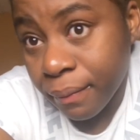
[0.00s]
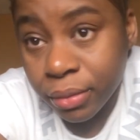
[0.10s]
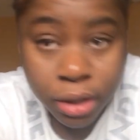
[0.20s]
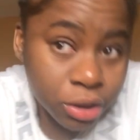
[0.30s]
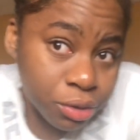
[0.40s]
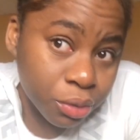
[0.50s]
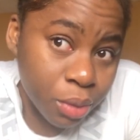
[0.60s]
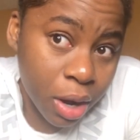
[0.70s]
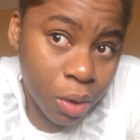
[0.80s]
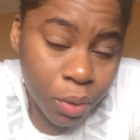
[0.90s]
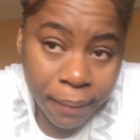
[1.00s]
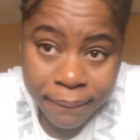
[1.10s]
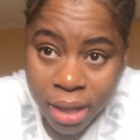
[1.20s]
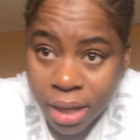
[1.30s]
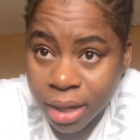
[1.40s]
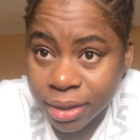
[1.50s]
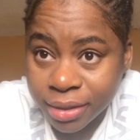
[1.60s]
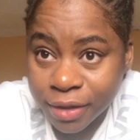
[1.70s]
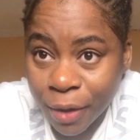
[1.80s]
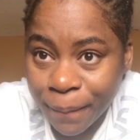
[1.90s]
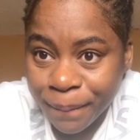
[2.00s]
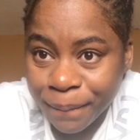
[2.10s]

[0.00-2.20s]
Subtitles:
Just do a quick beard and so.